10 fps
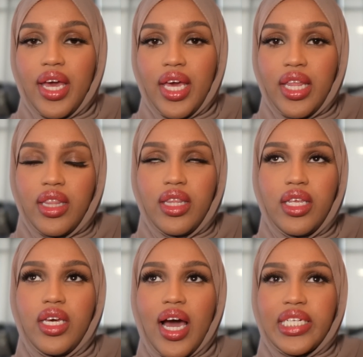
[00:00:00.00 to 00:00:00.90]
in
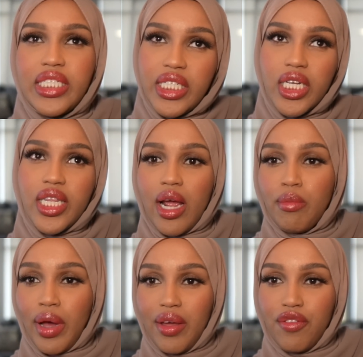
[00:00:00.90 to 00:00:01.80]
the idea that I
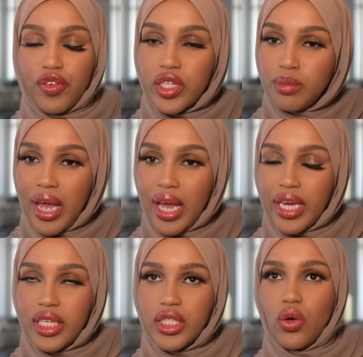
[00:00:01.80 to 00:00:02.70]
might freeze my
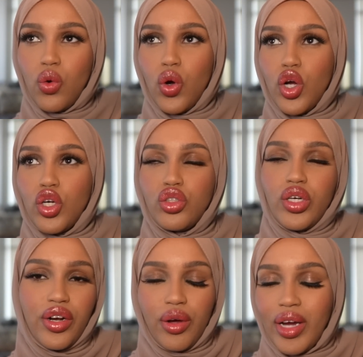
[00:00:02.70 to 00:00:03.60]
eggs or
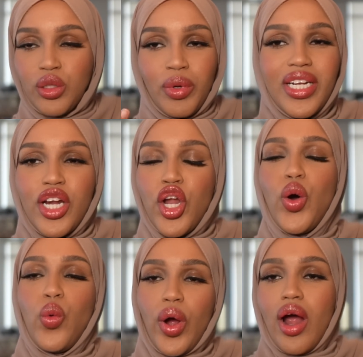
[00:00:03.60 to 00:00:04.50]
I don't know. I just wanted to
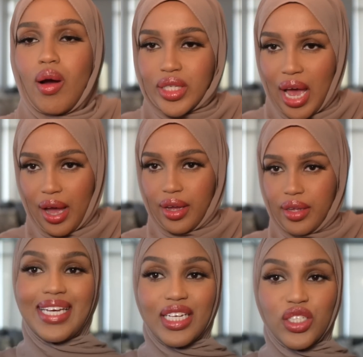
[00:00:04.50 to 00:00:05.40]
know where I was at.
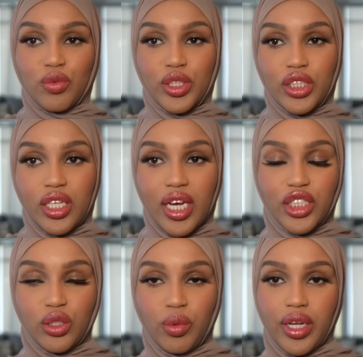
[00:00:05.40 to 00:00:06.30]
Yeah, so originally I
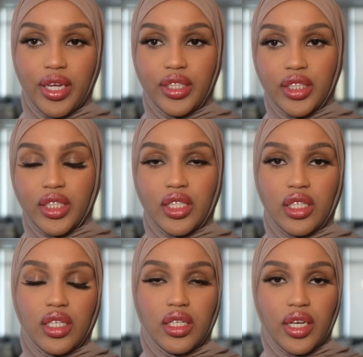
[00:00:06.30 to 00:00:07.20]
just went in just
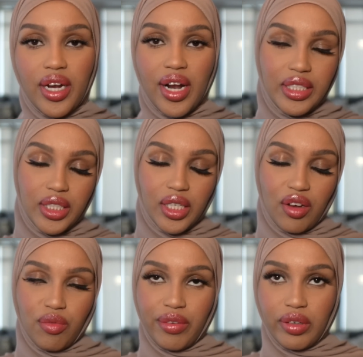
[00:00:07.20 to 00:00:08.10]
to get an idea of my